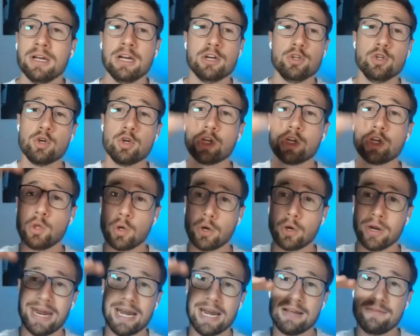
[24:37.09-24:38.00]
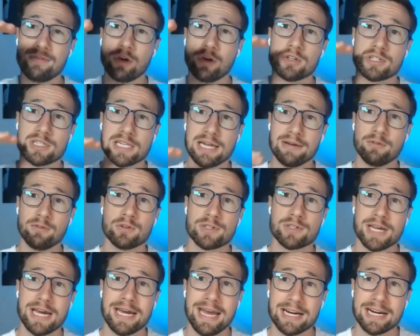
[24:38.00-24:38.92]
You can look at any of those levels
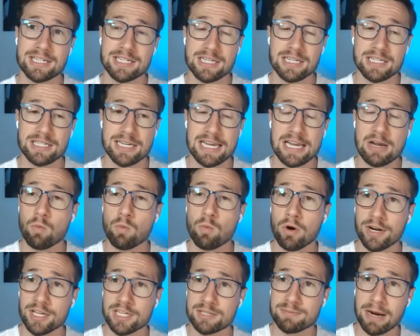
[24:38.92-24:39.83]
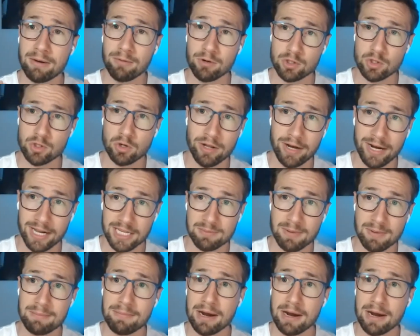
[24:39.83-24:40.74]
and actually see what is my return on ad
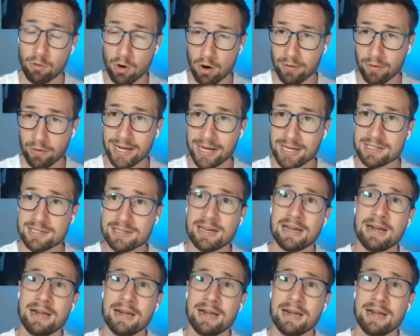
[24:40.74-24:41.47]
spend, my ROAS.